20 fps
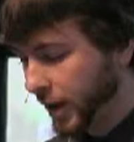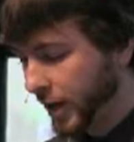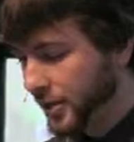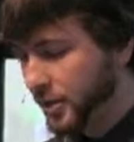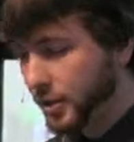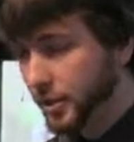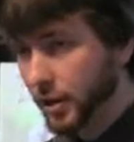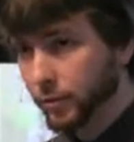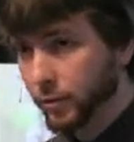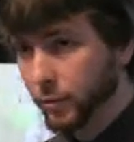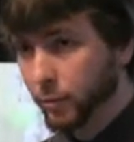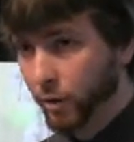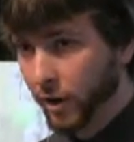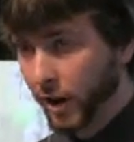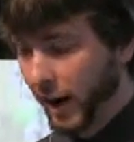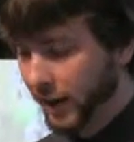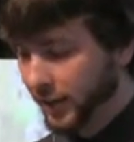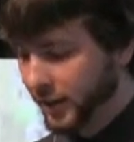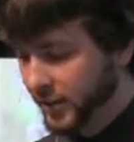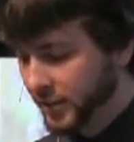Christ's love in
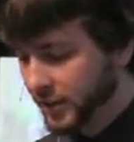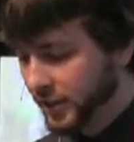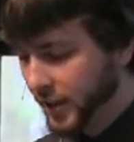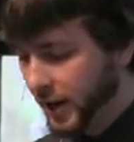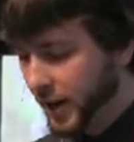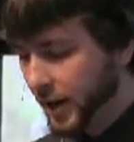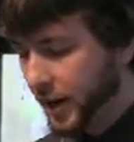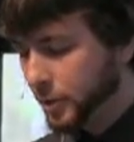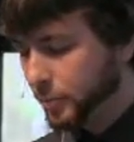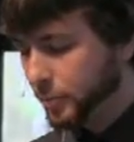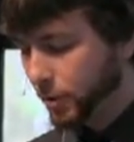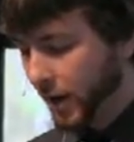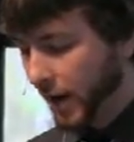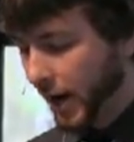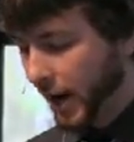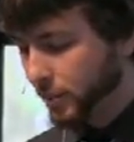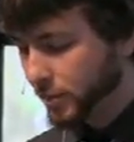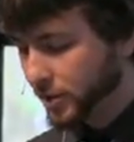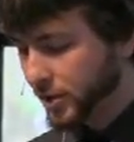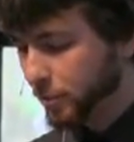practice is
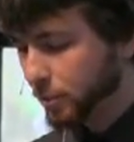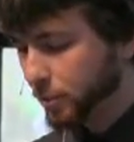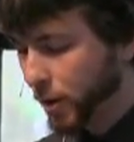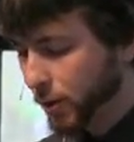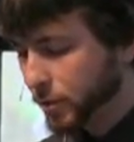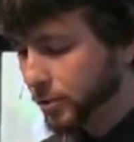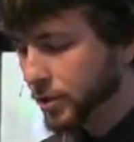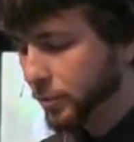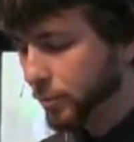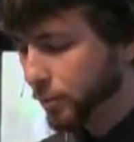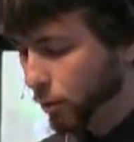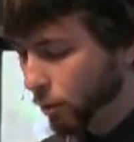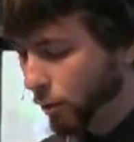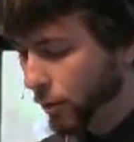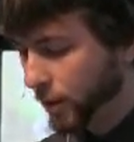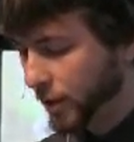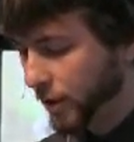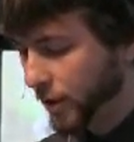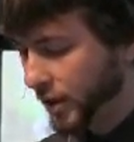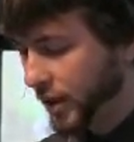perhaps the most
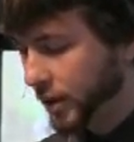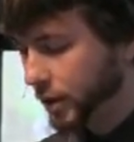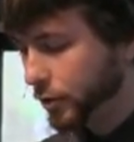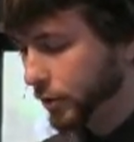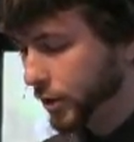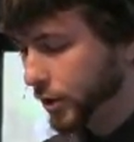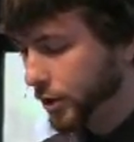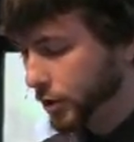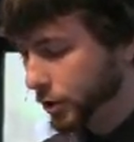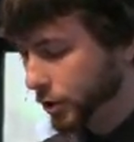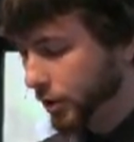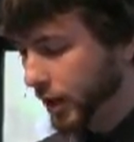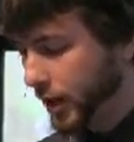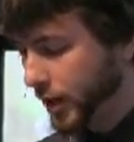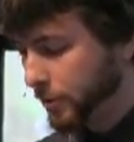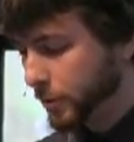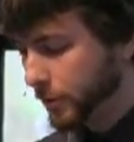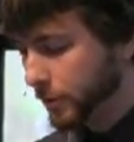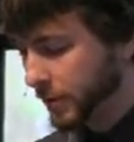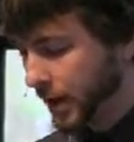important thing you can do to
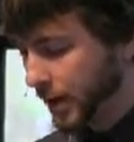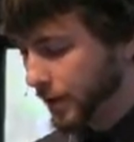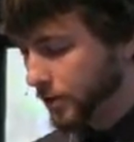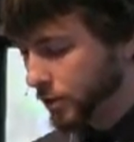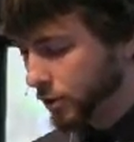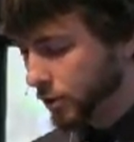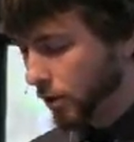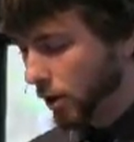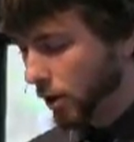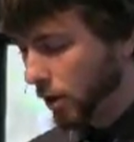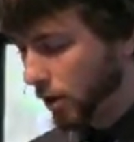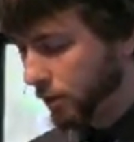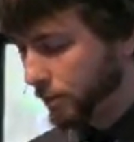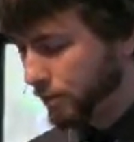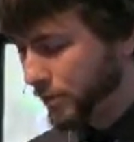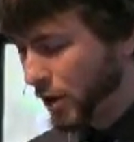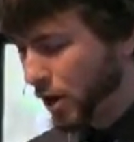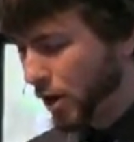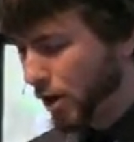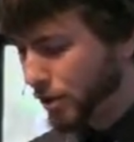keep your faith strong.
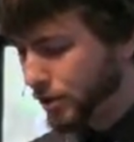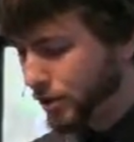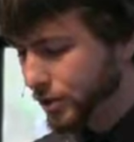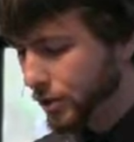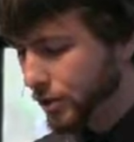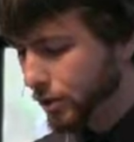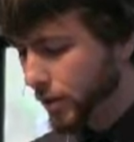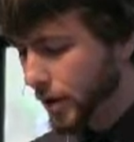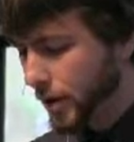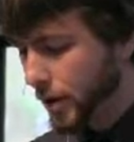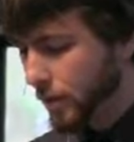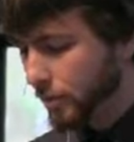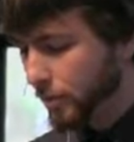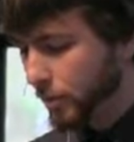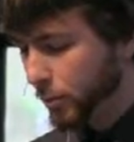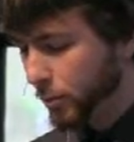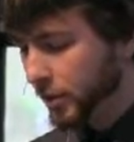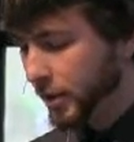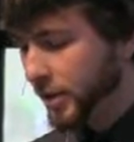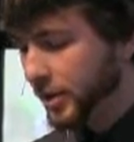Also,
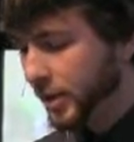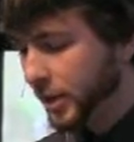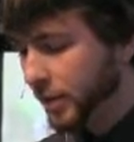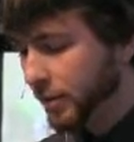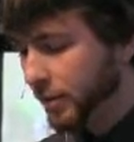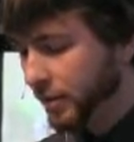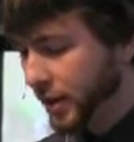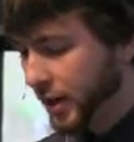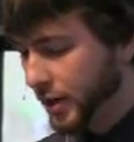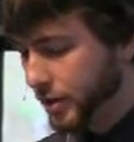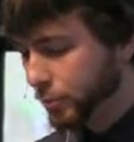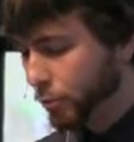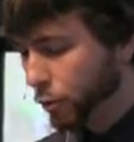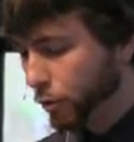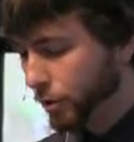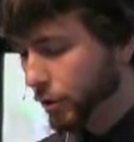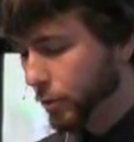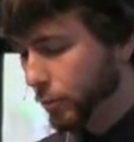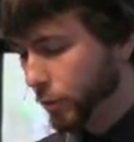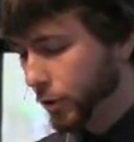be willing to give things
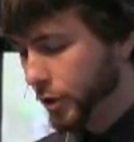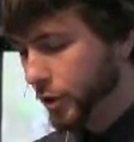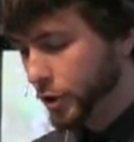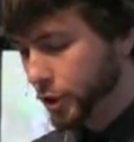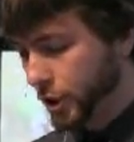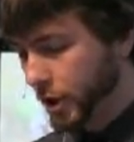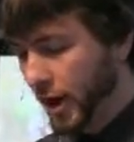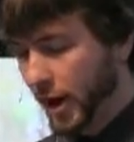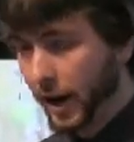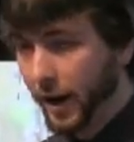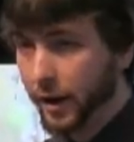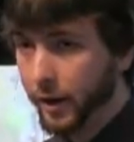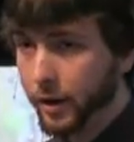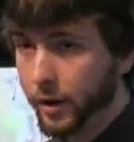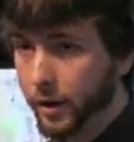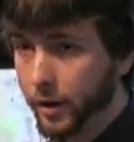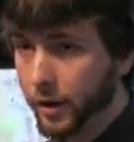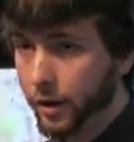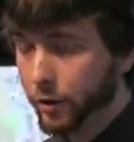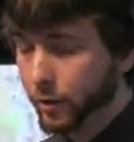more than one try.
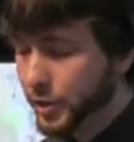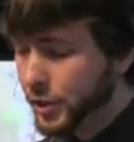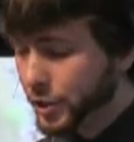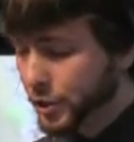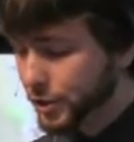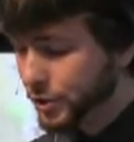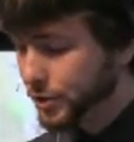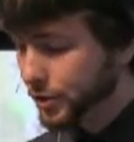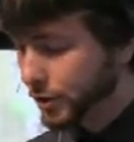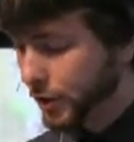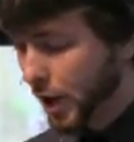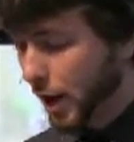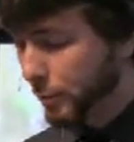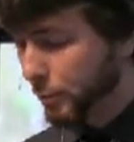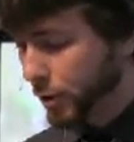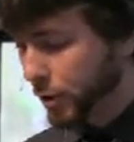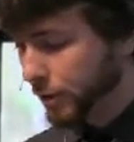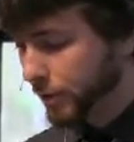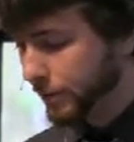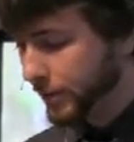Christians are
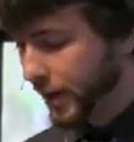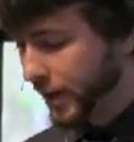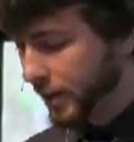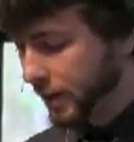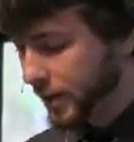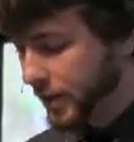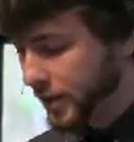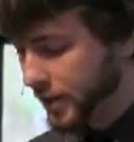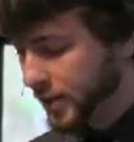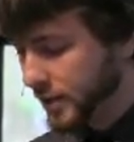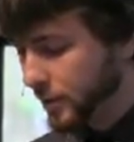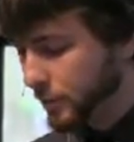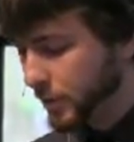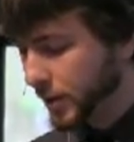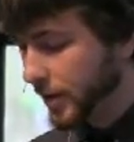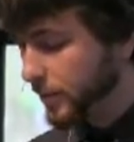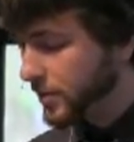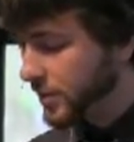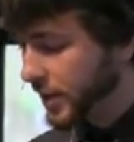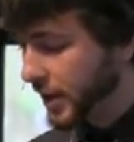not perfect.
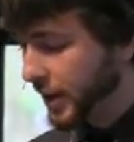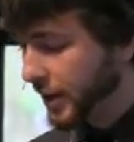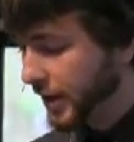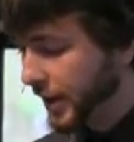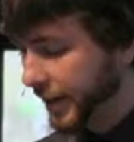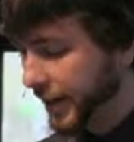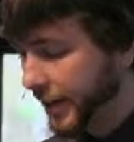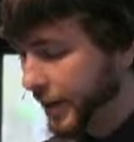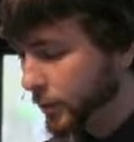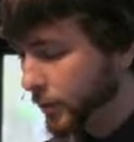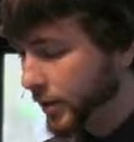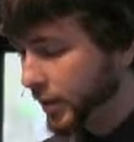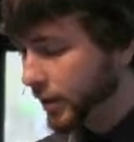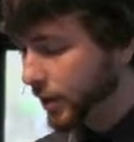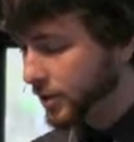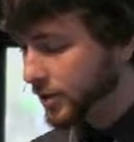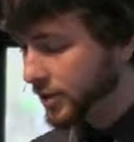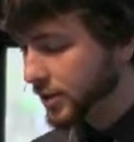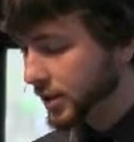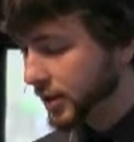Sometimes they, like anyone
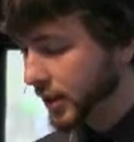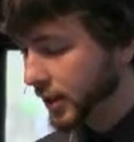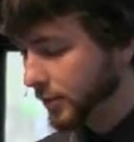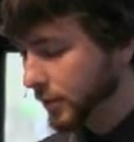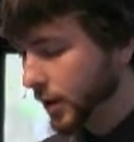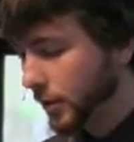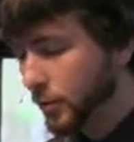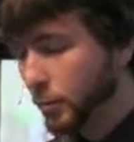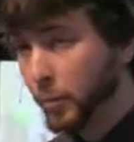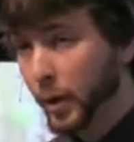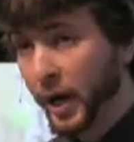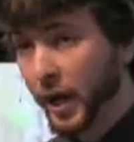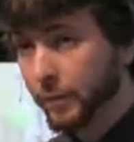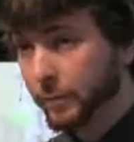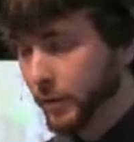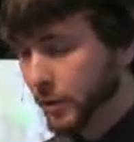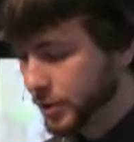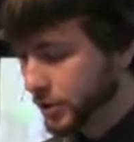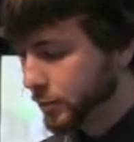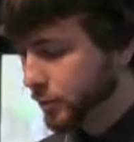else, give off a
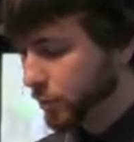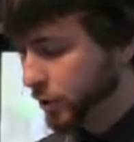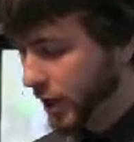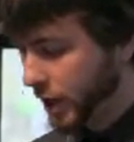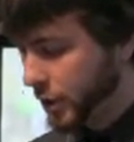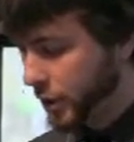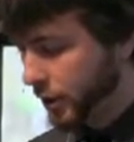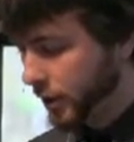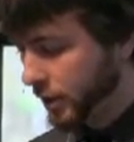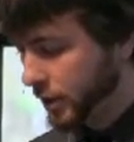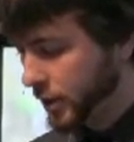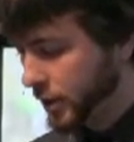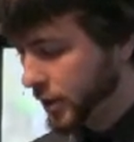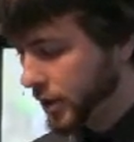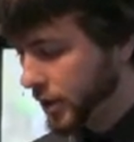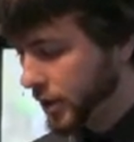bad first impression.